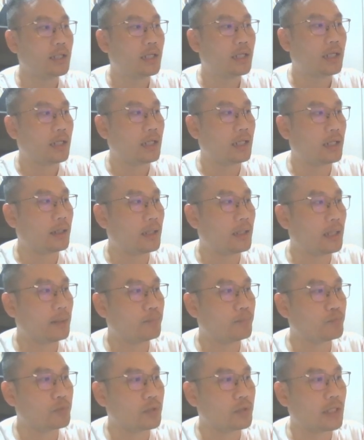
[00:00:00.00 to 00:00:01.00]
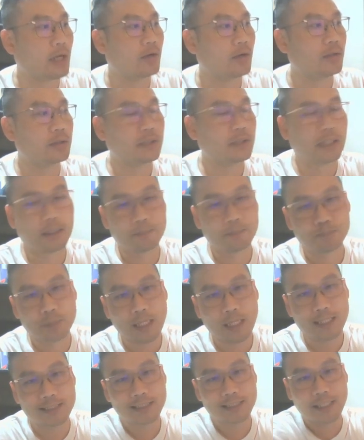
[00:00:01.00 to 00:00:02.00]
Now,
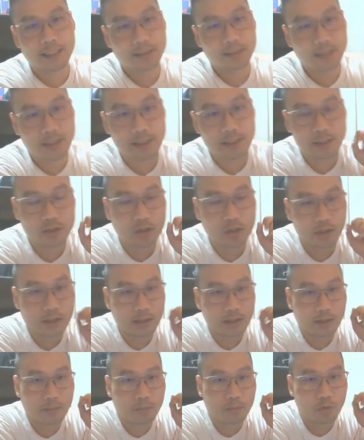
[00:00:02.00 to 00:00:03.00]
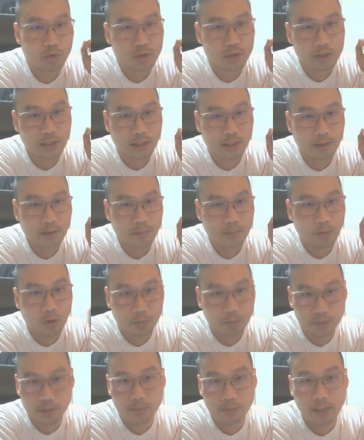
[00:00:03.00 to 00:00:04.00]
I say this is not the most
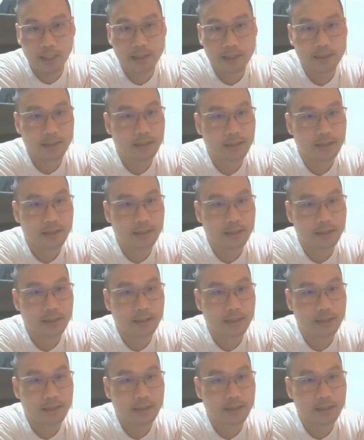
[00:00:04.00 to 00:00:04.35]
optimized,